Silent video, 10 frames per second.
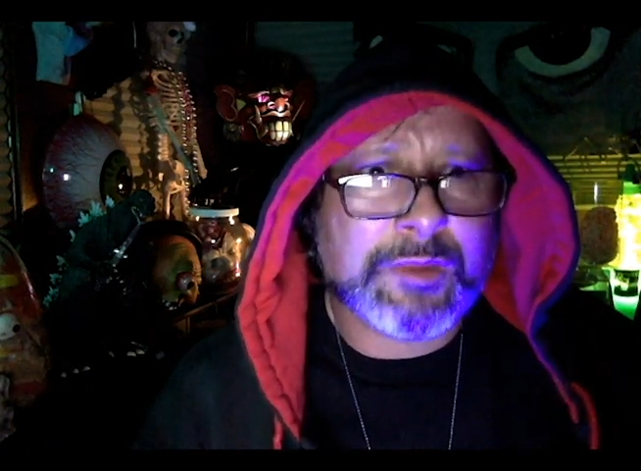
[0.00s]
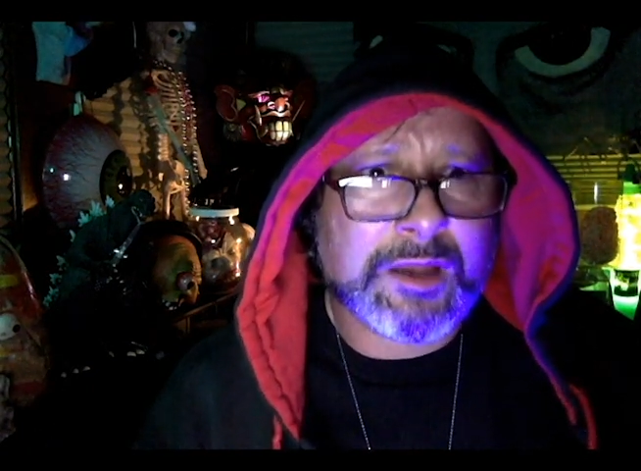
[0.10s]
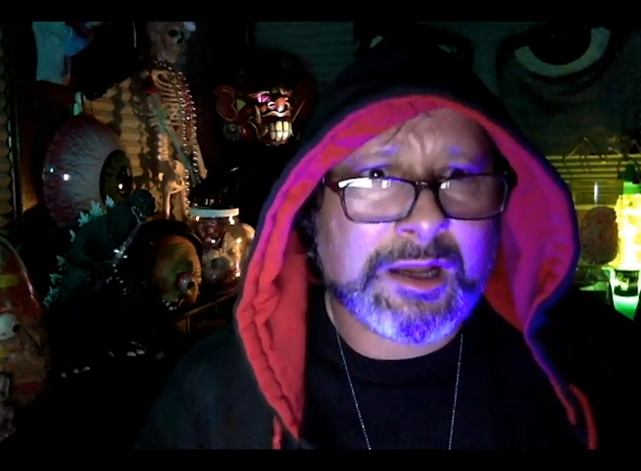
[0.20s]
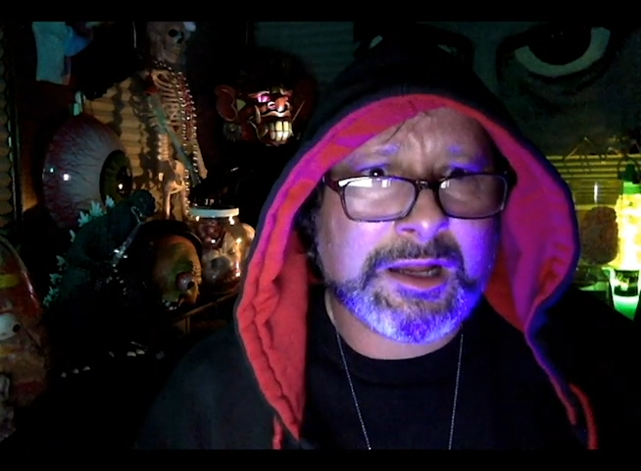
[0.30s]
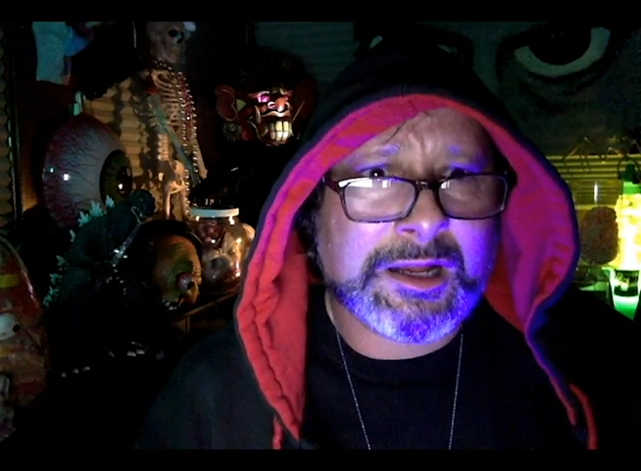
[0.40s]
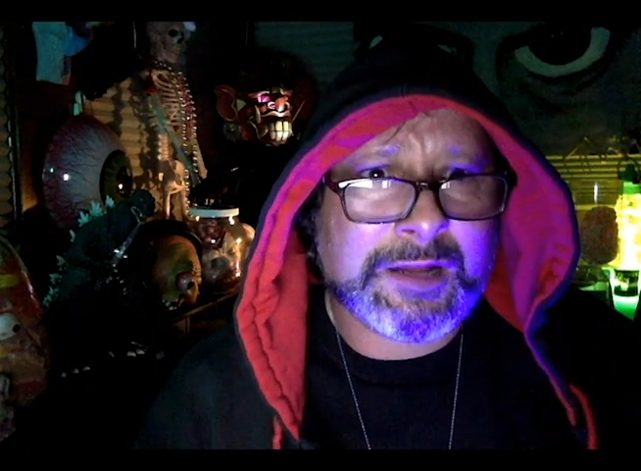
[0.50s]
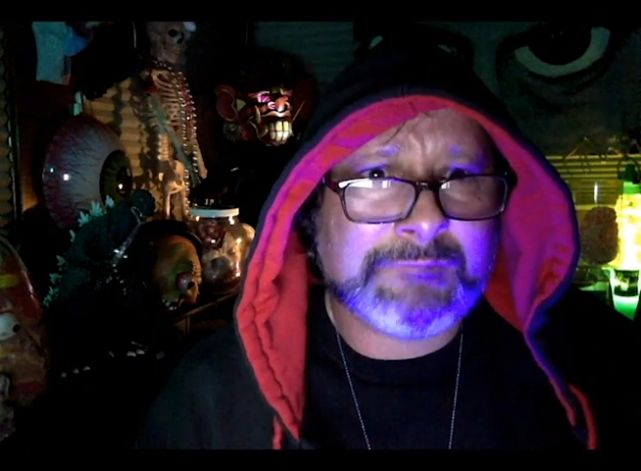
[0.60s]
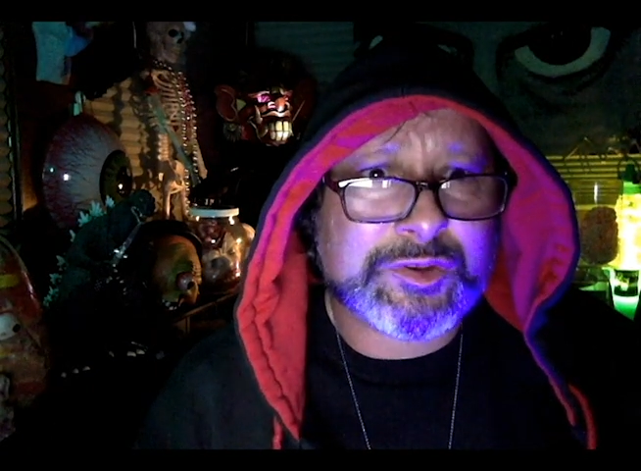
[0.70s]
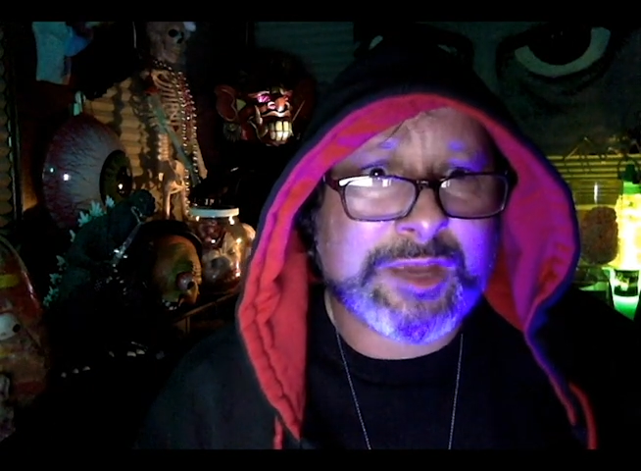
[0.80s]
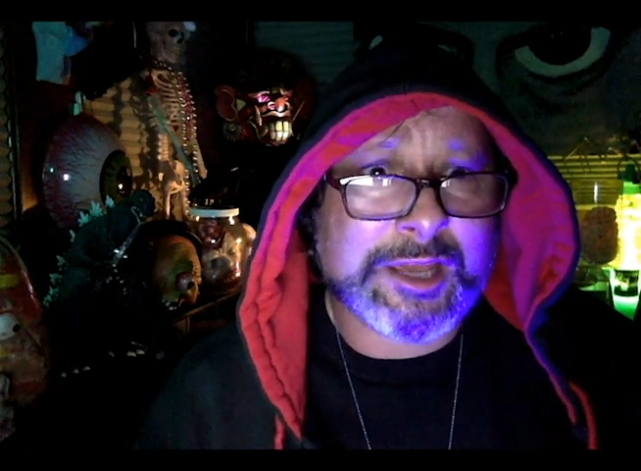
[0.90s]

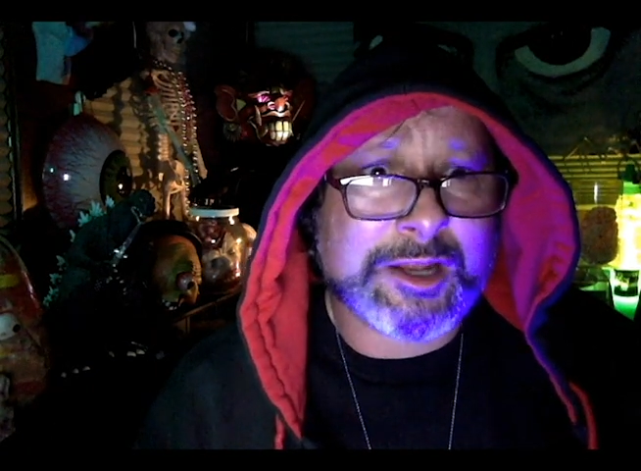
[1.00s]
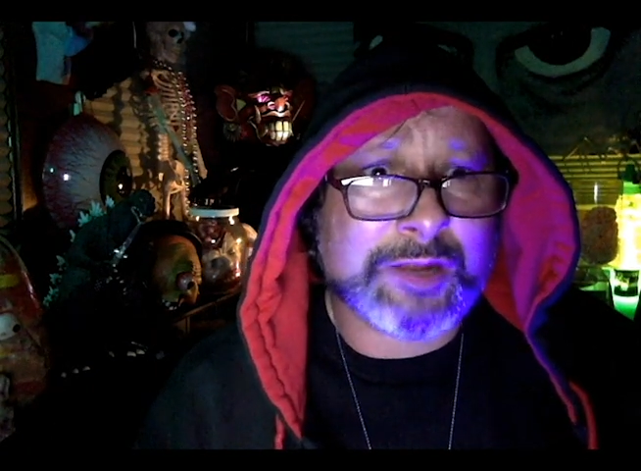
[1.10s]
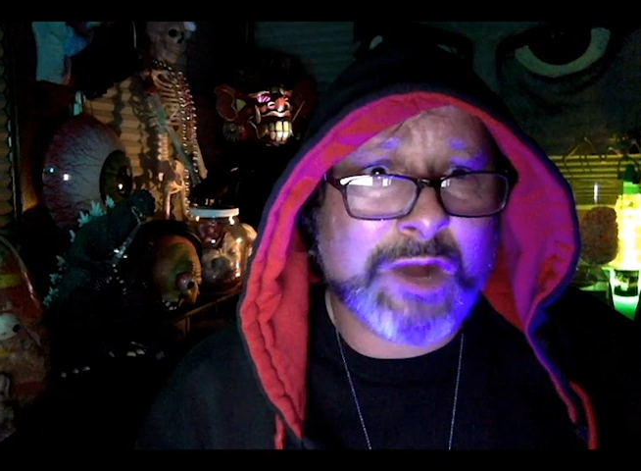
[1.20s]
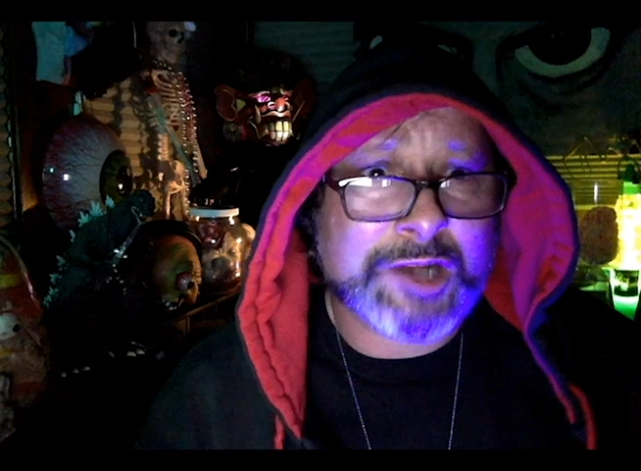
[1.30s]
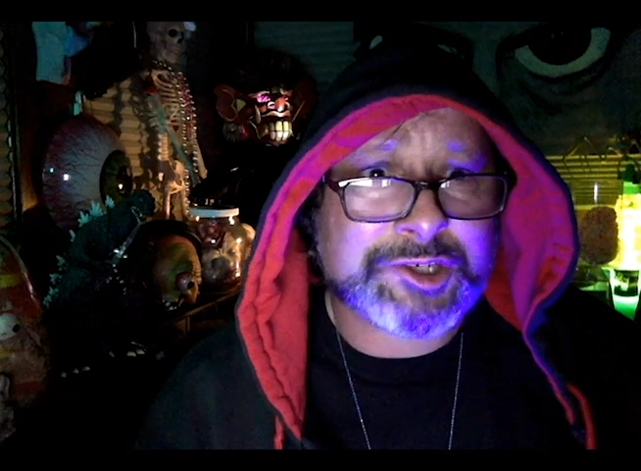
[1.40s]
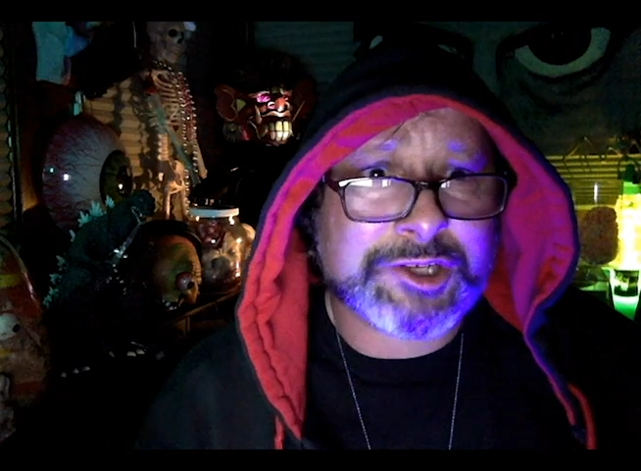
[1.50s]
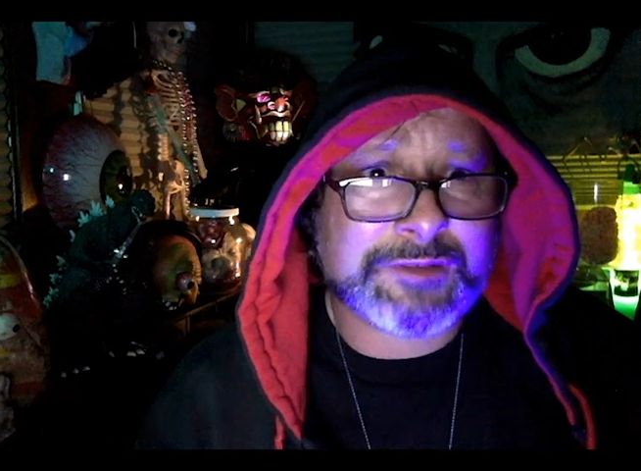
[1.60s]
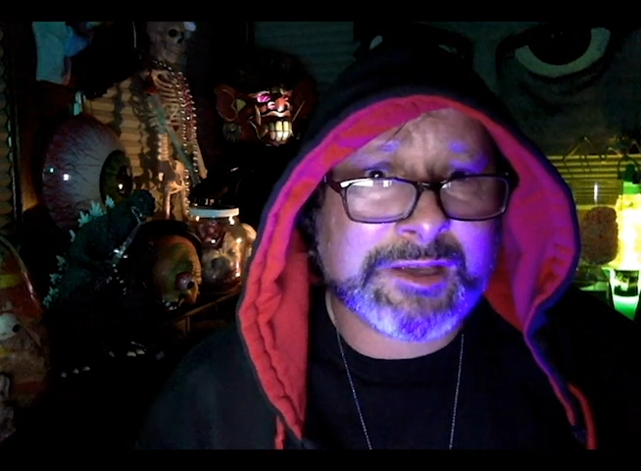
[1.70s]
You can't unwatch it,